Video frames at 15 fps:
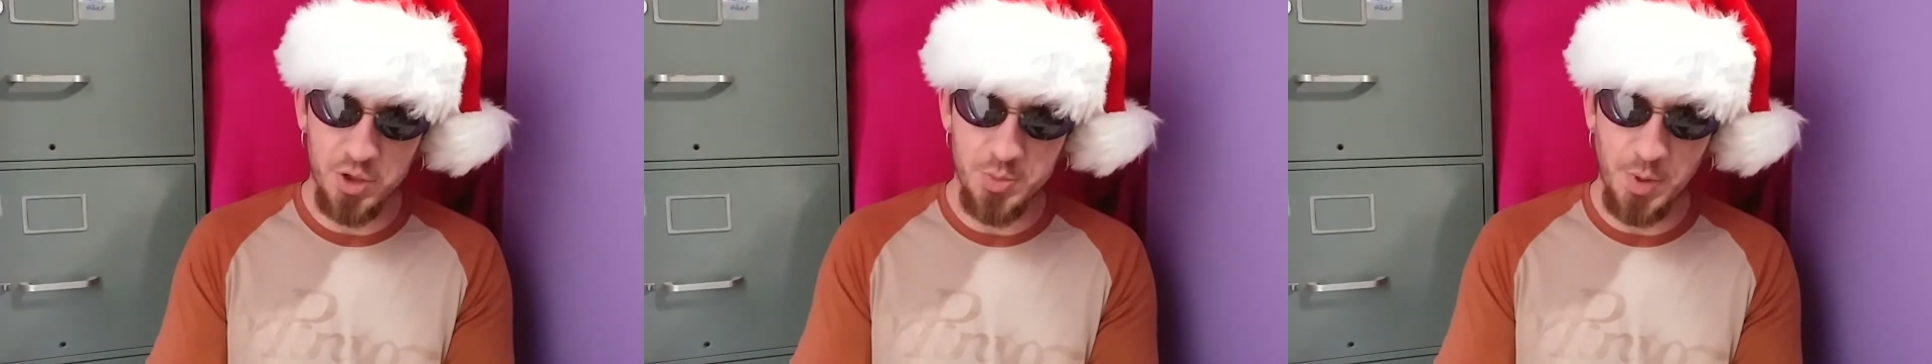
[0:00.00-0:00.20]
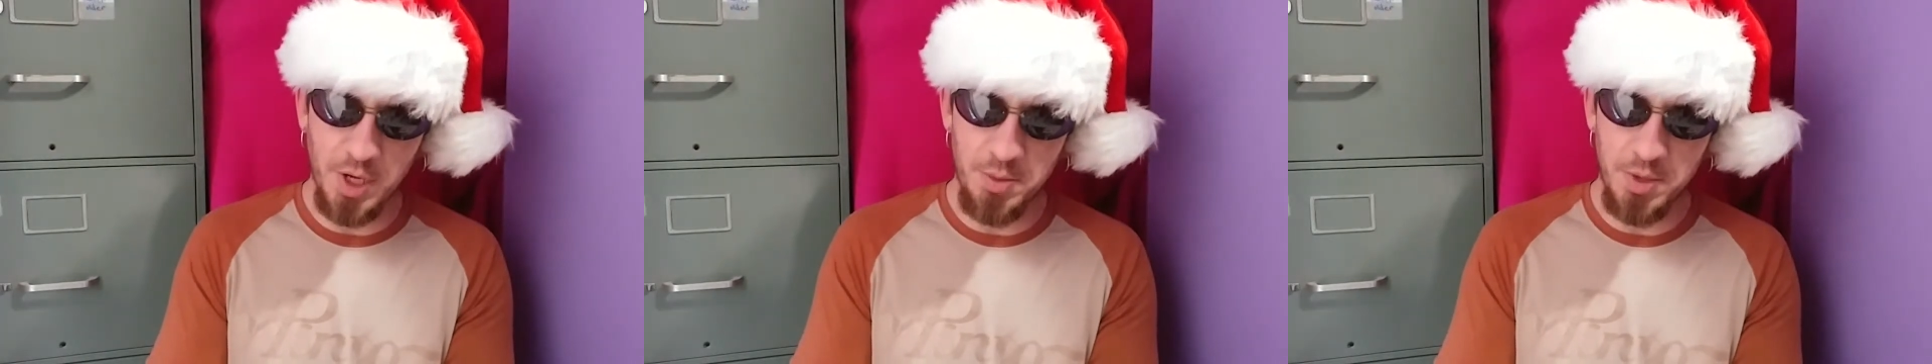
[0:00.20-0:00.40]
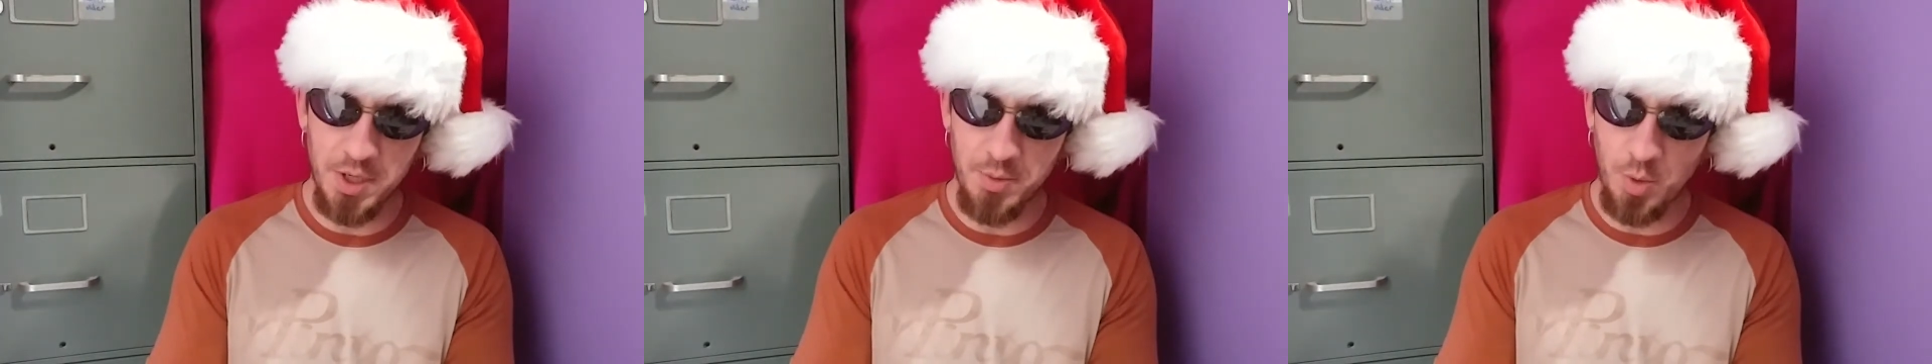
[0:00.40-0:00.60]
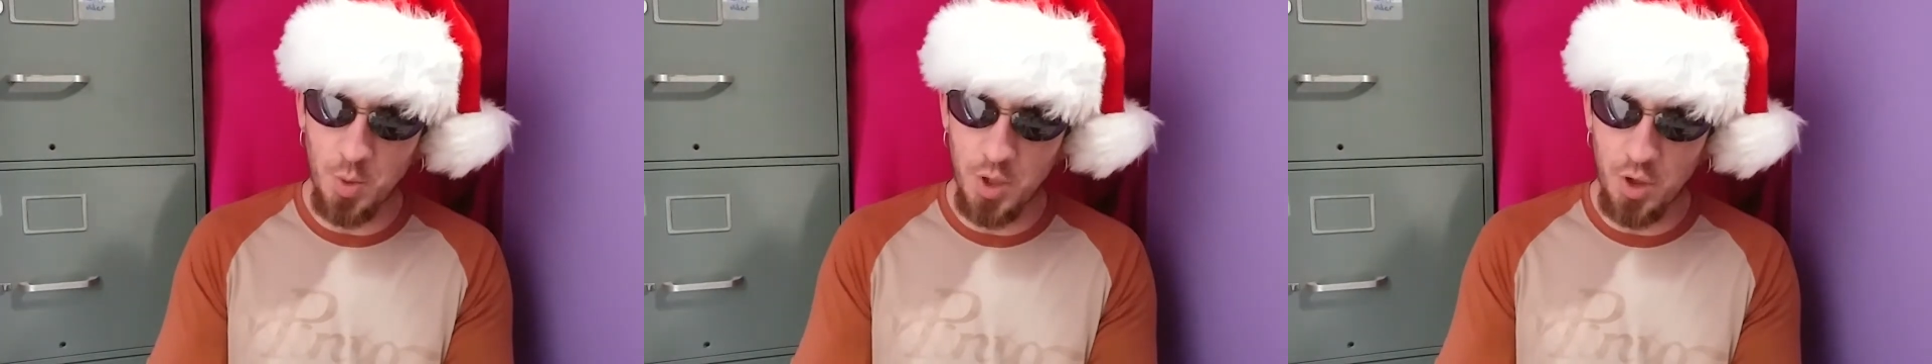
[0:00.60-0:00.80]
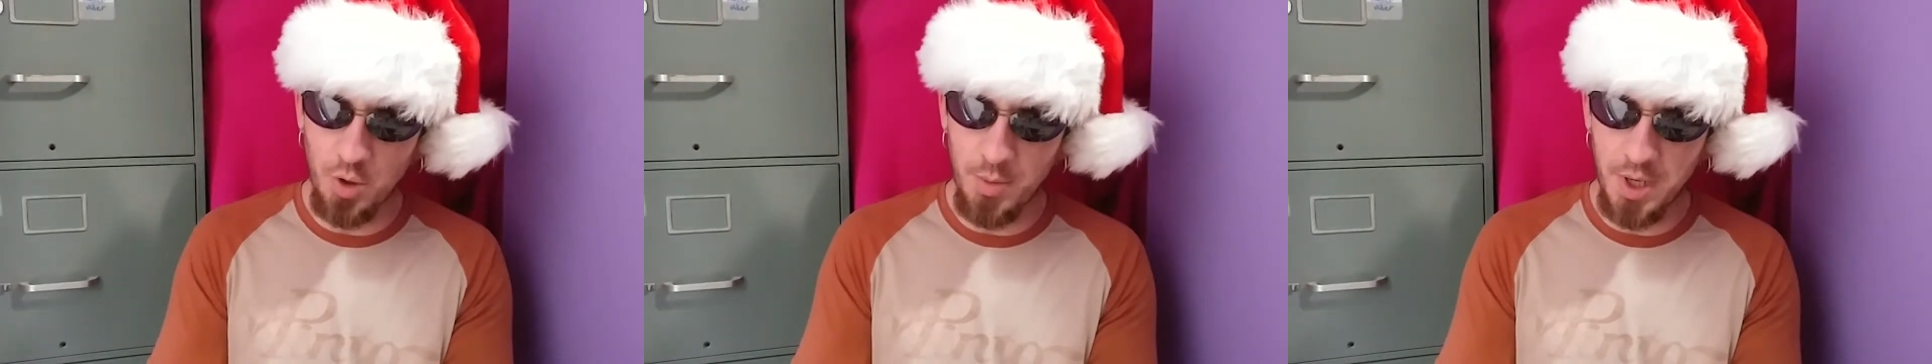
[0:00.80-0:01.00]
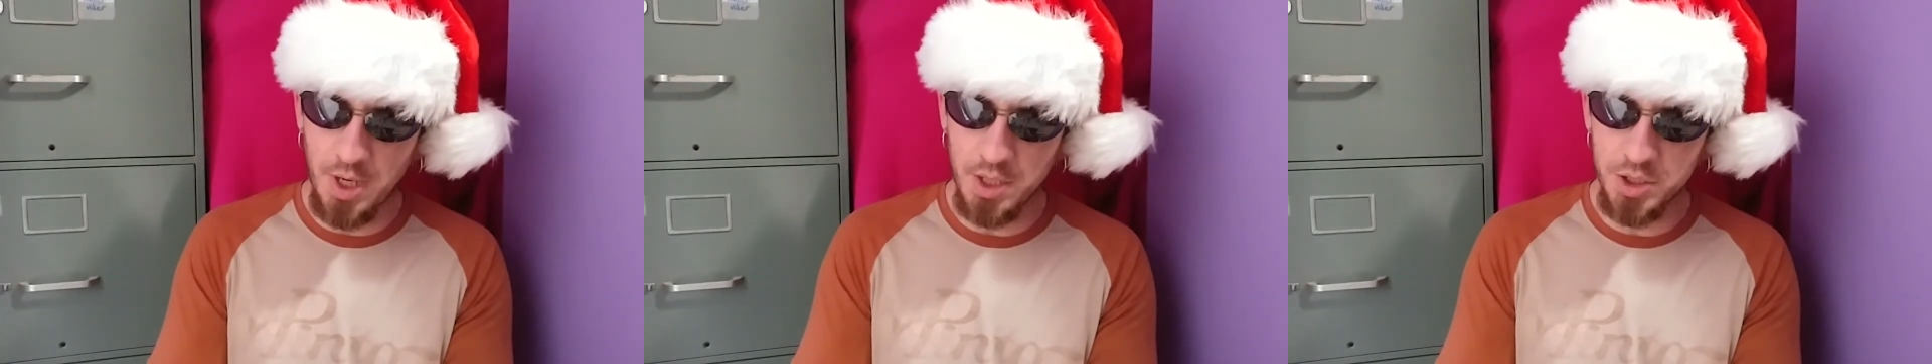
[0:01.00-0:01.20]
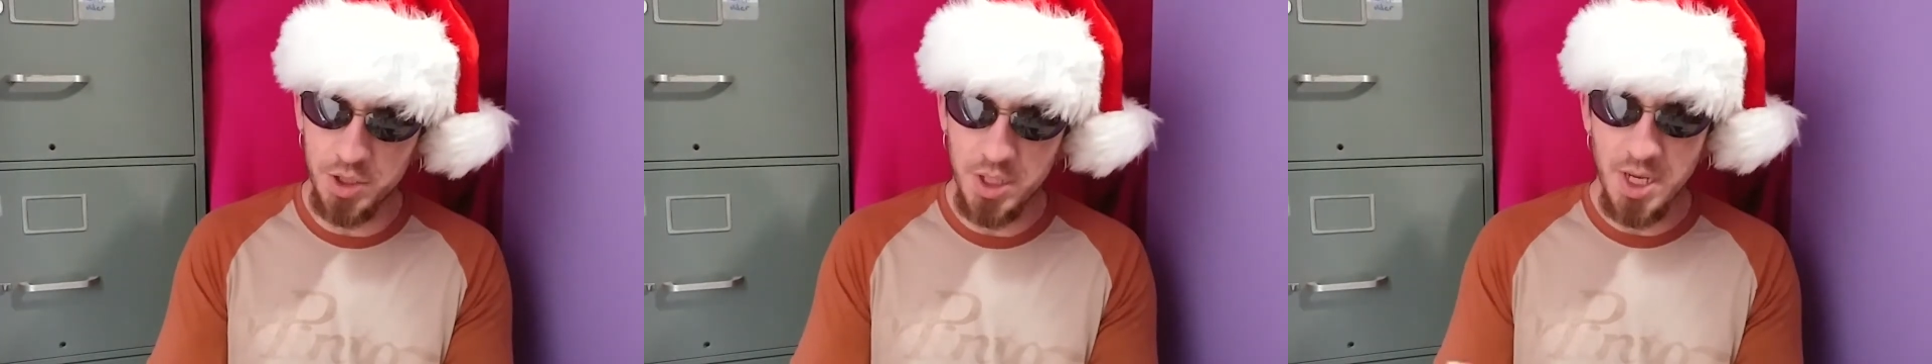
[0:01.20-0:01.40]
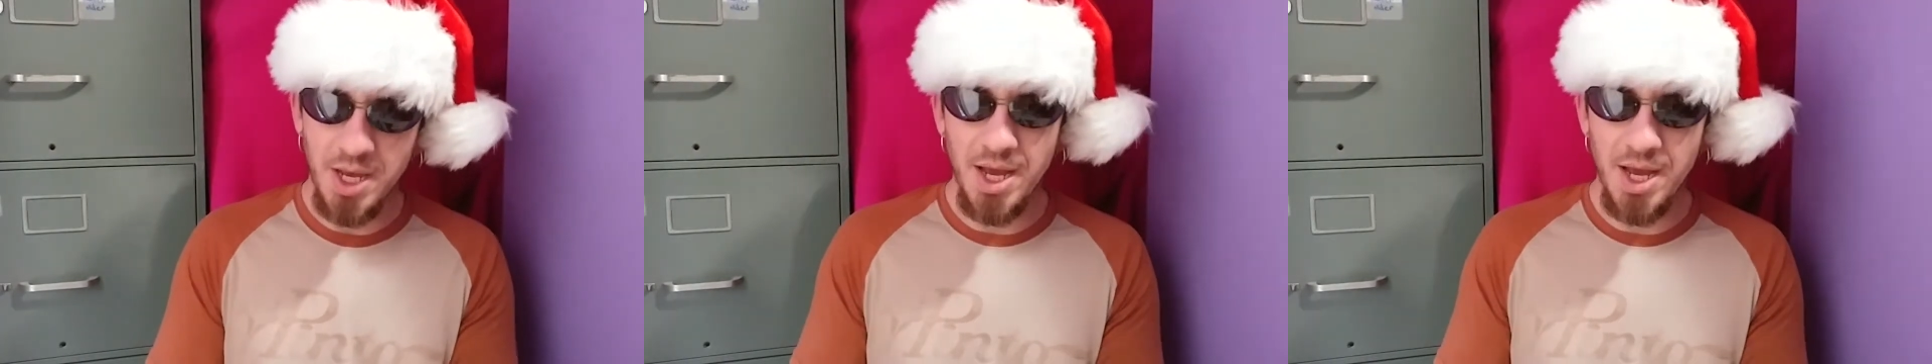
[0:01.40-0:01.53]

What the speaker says: Spider-Man #1 homage.